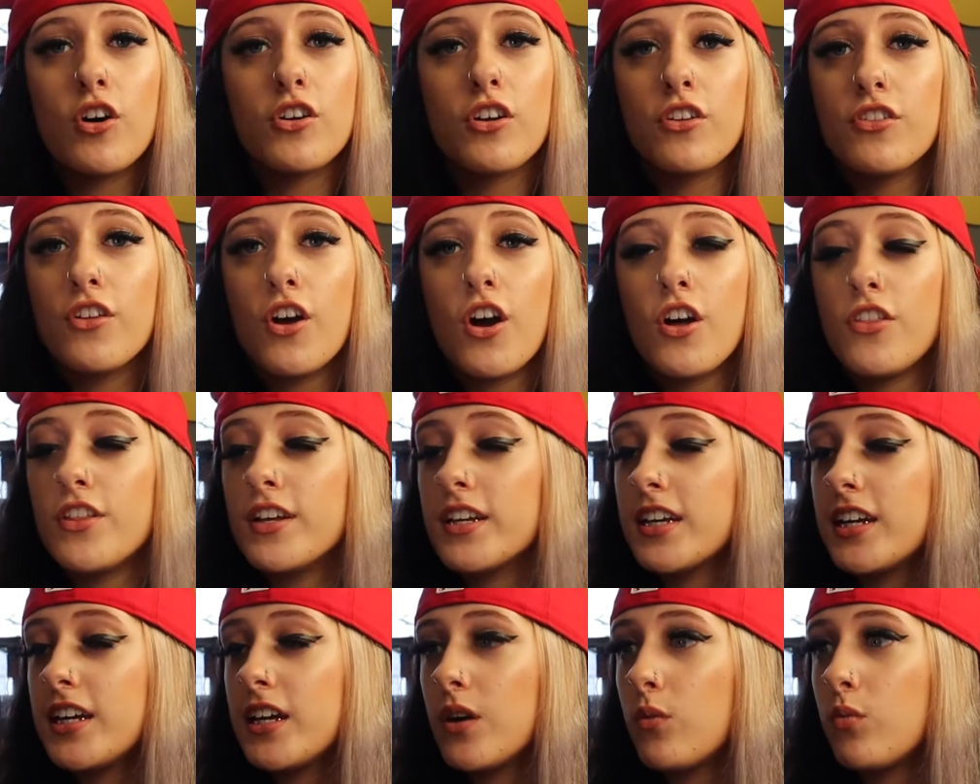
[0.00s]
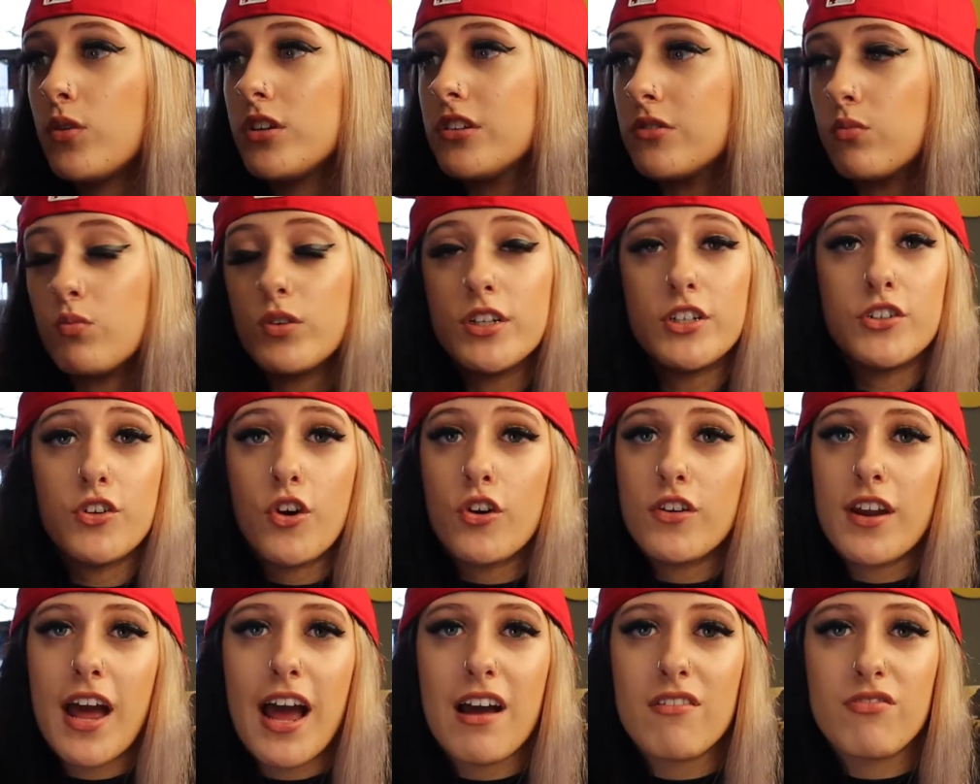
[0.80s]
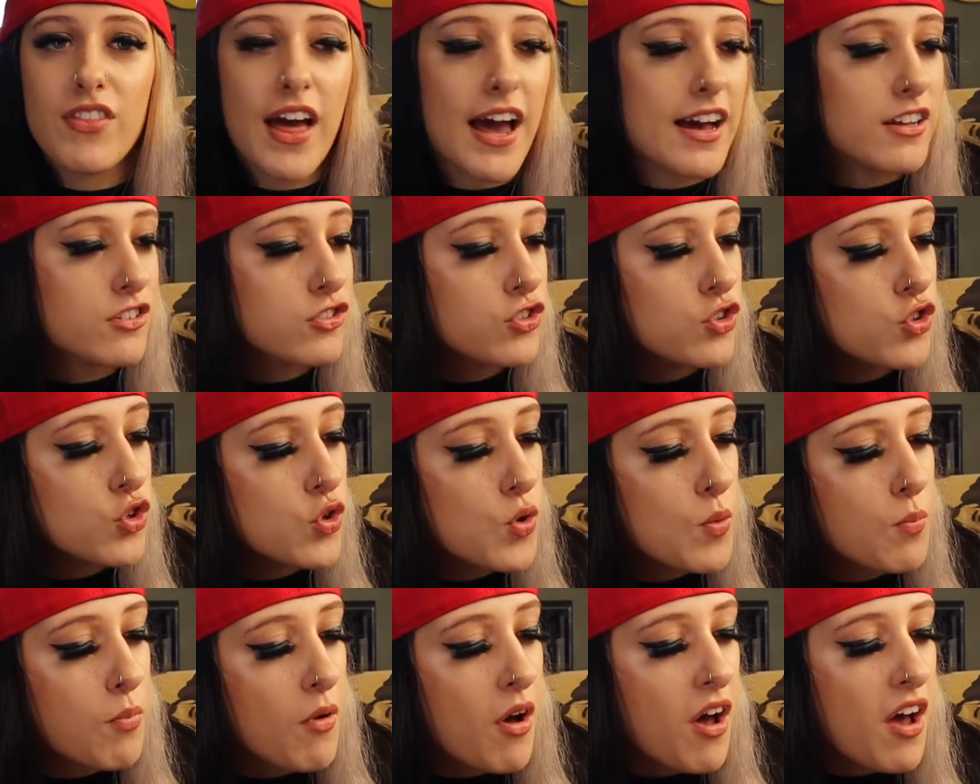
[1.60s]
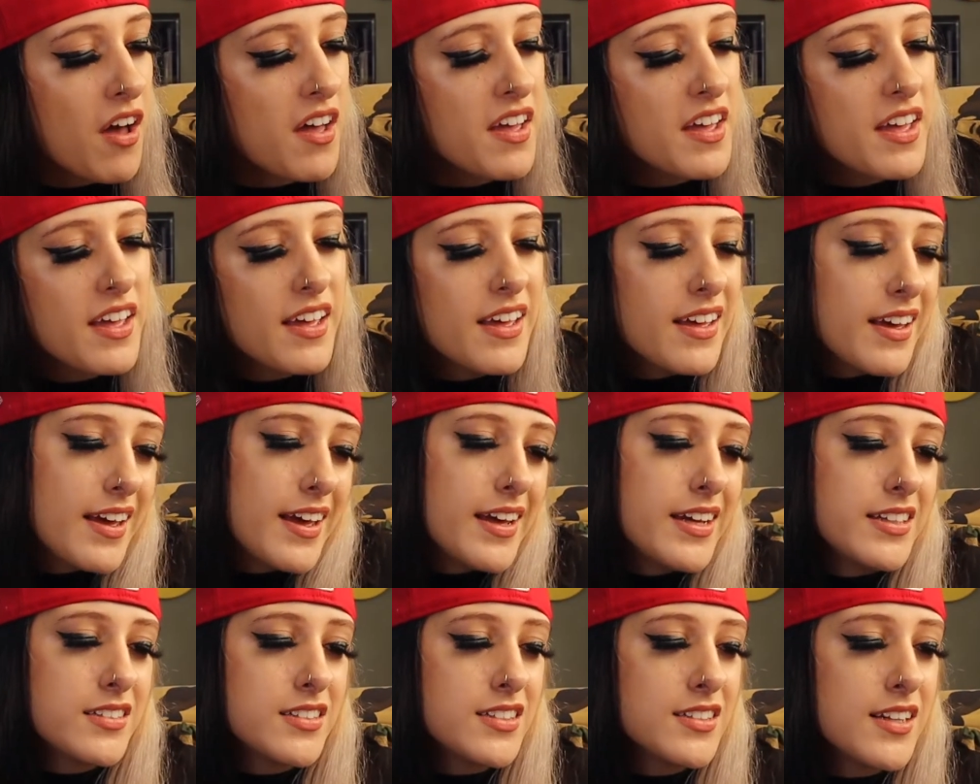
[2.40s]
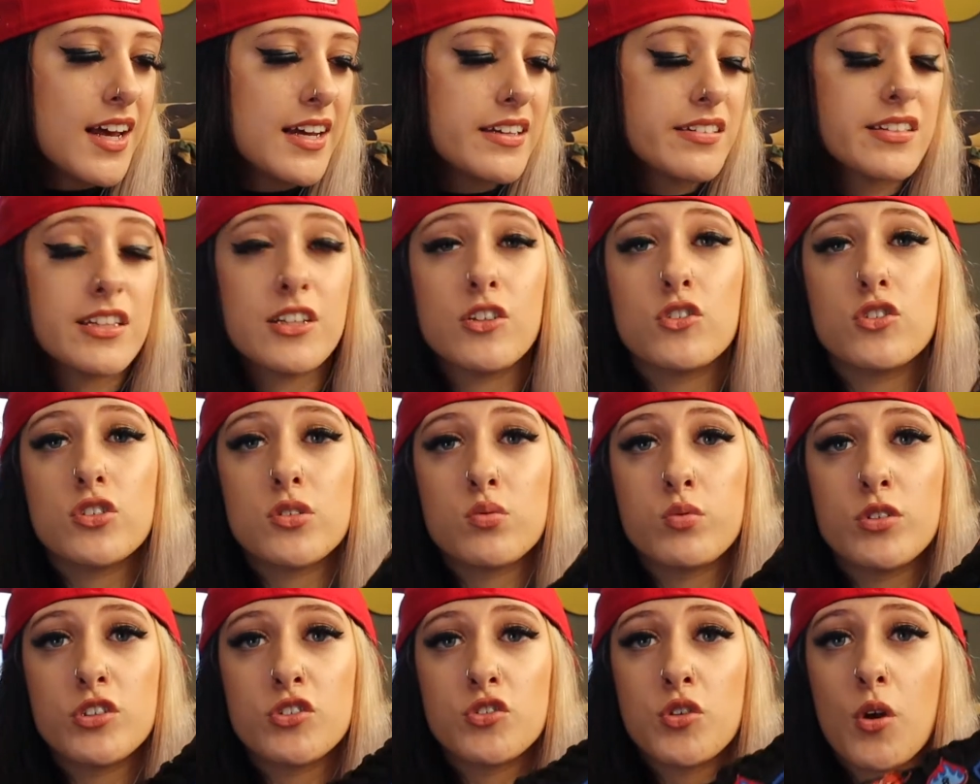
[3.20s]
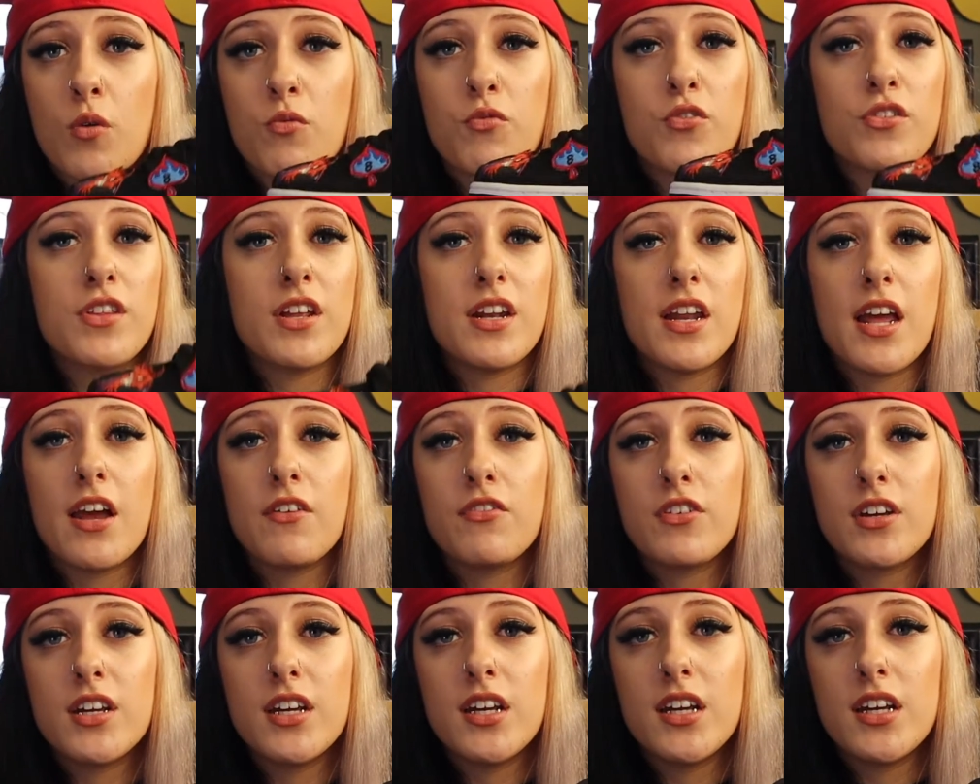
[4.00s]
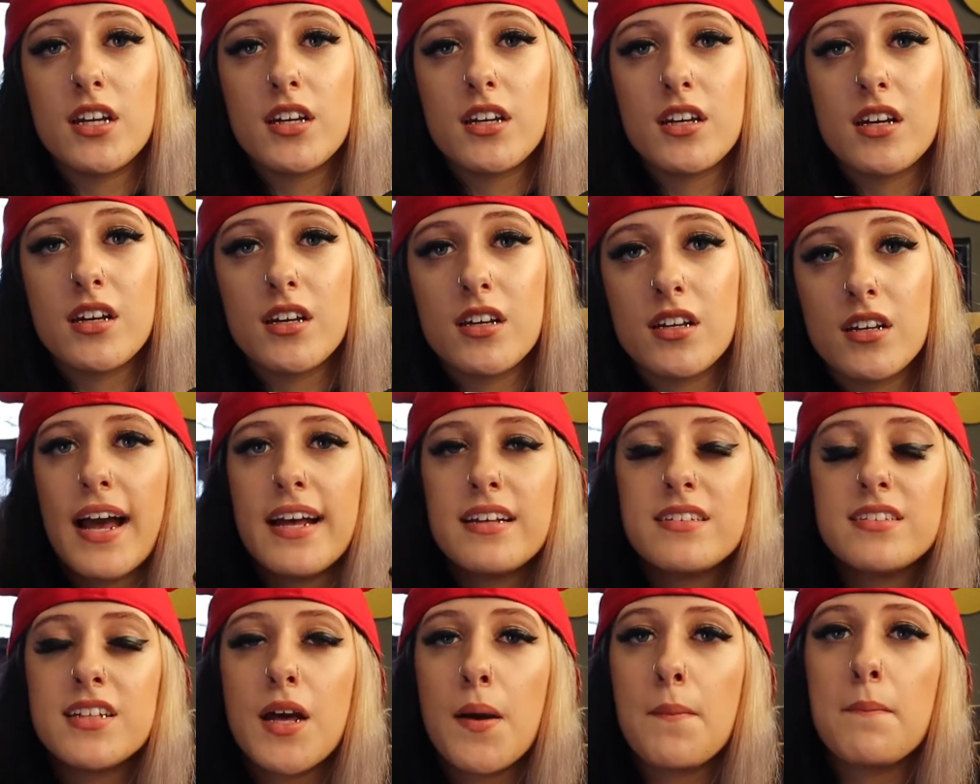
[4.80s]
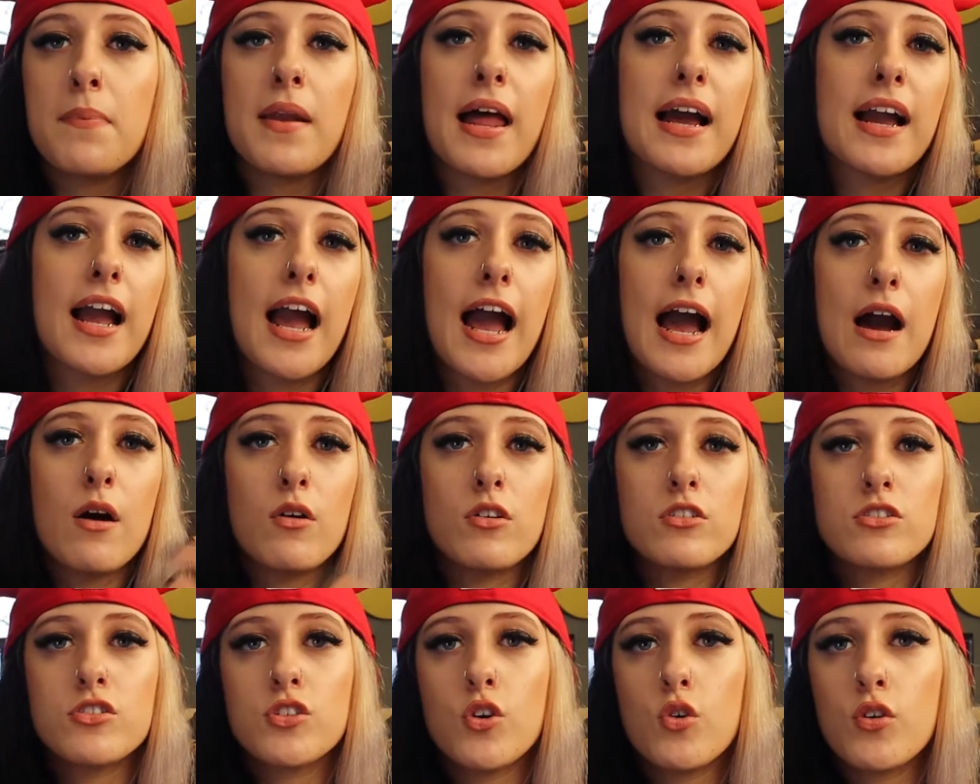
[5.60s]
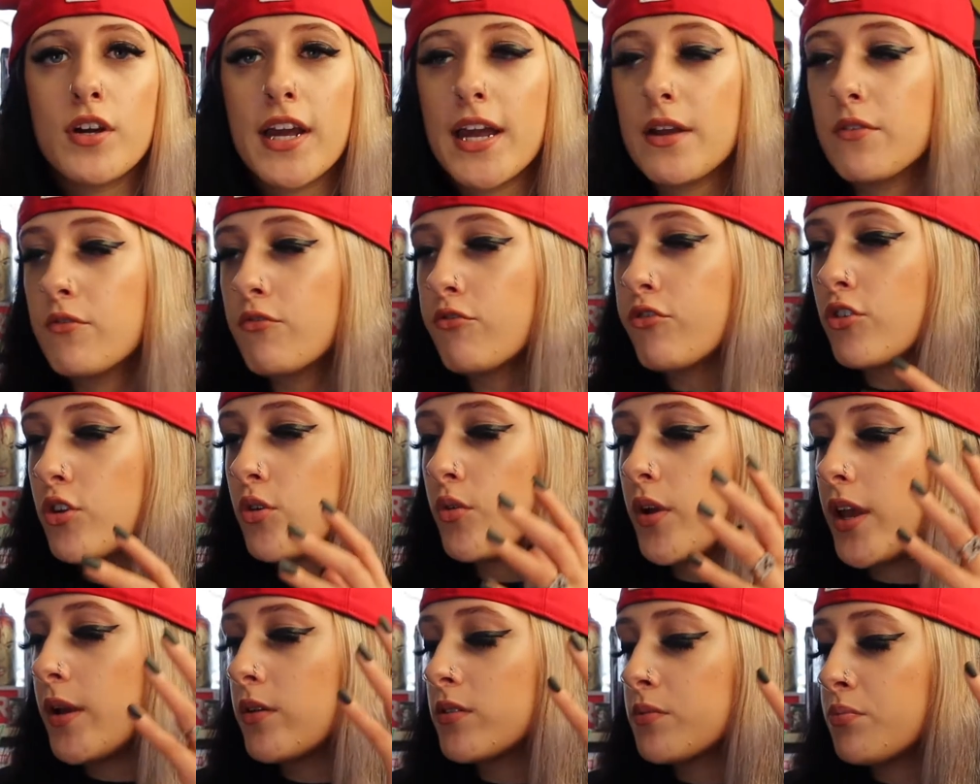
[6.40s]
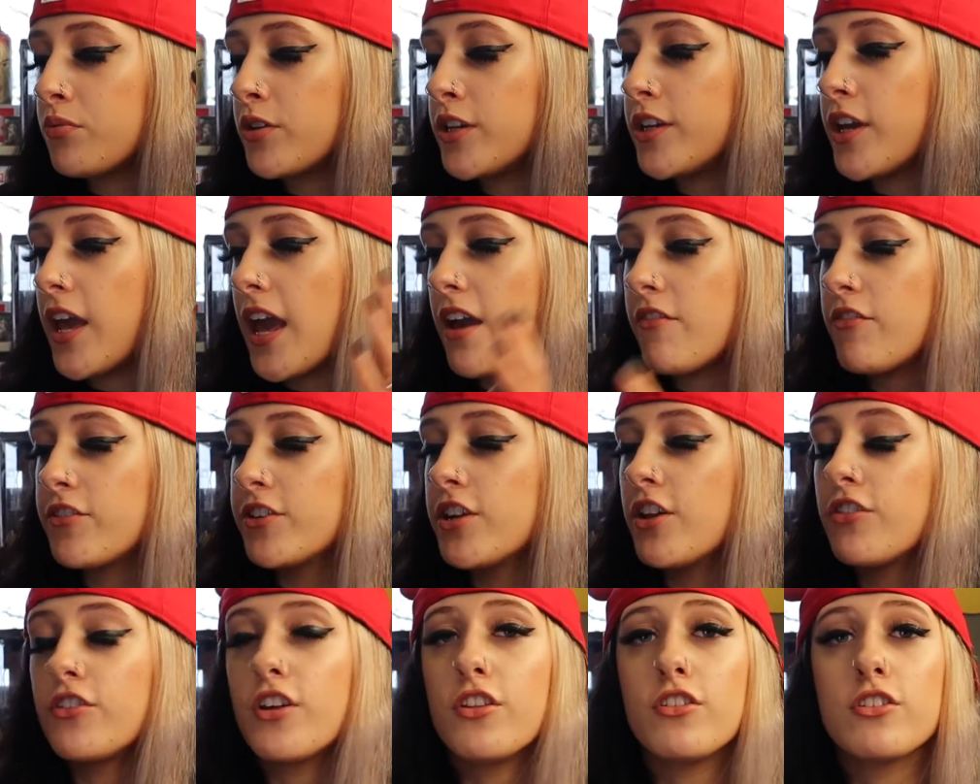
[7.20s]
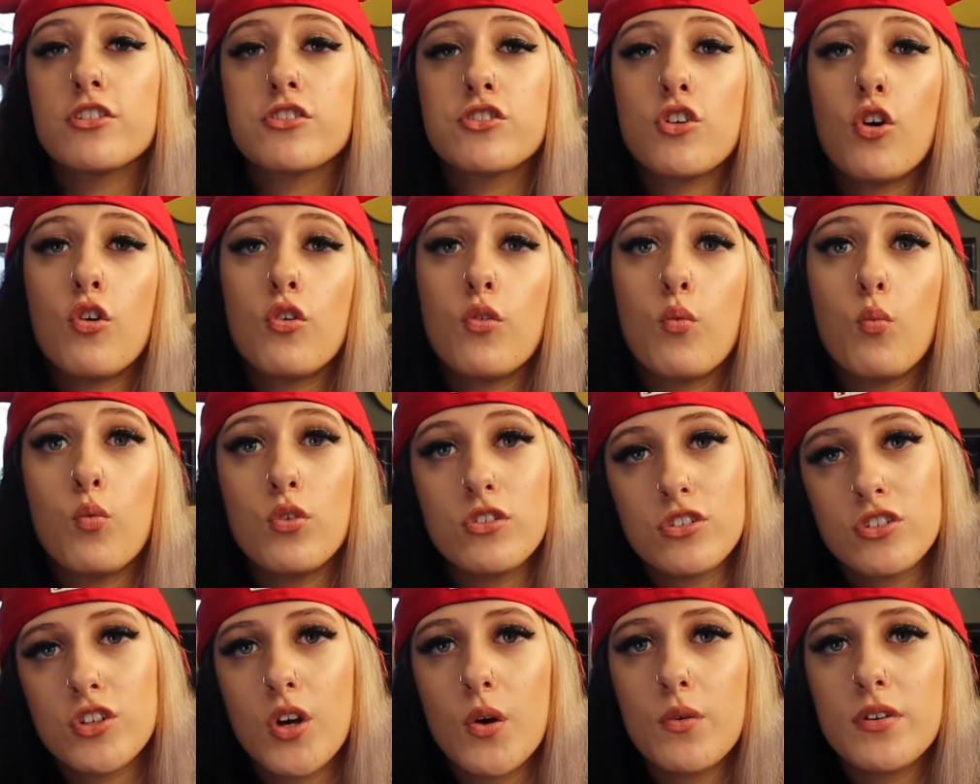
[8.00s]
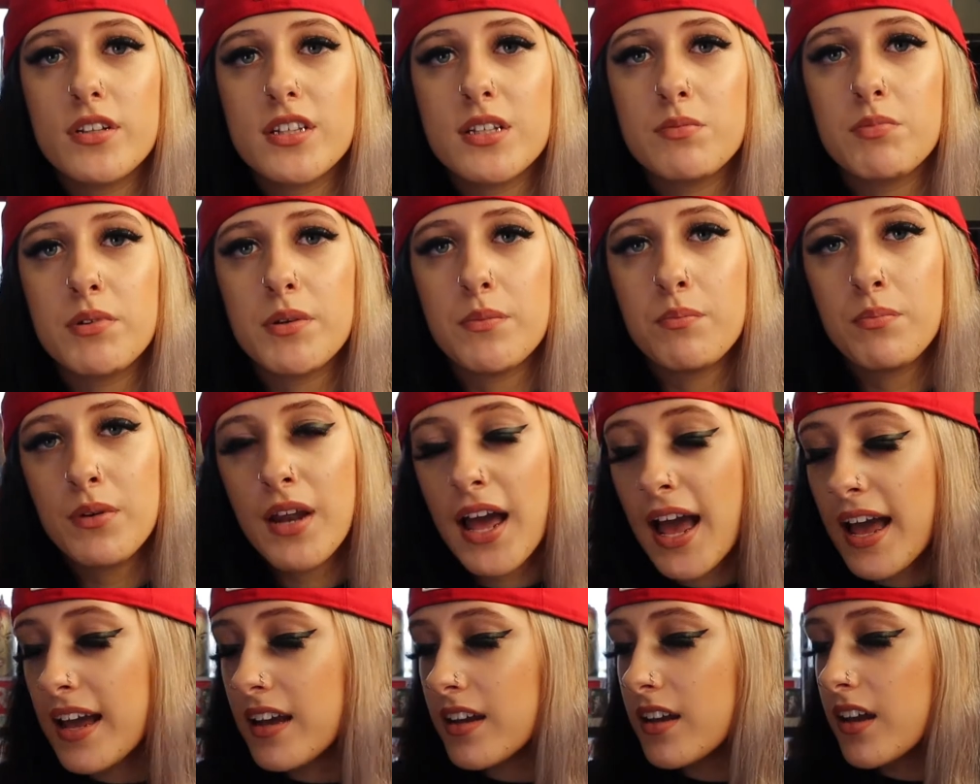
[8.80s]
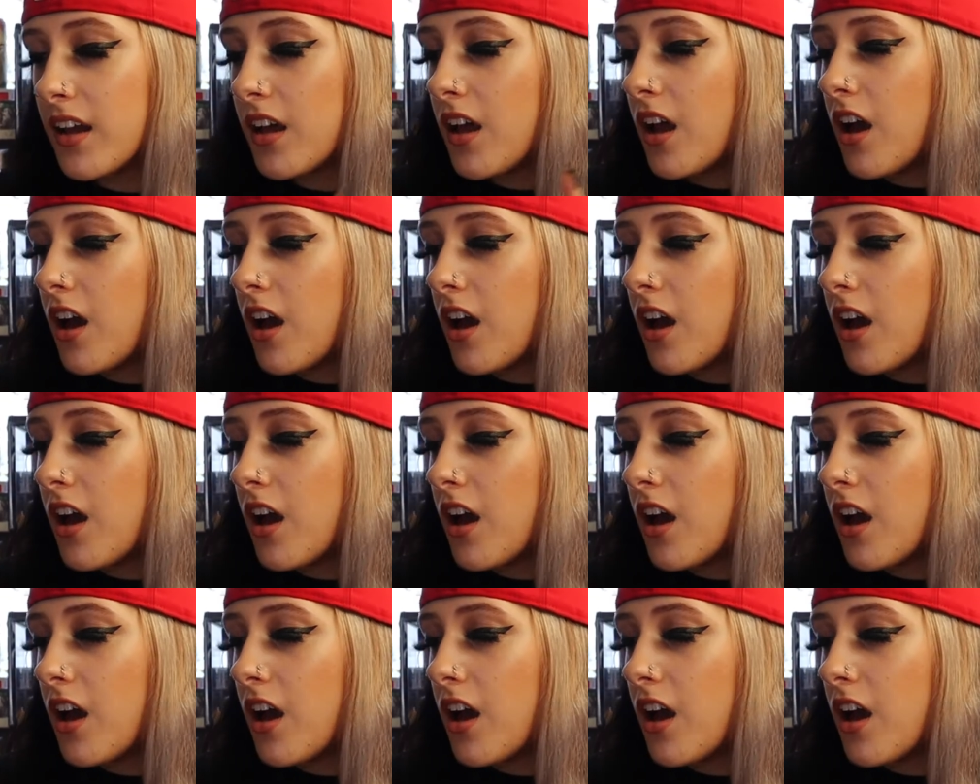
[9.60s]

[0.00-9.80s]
On the other kick, we don't have that at all, but it's a nice little switch up for the left kick. As that black outer sole came through, it was pretty evident that the sole was going to be black.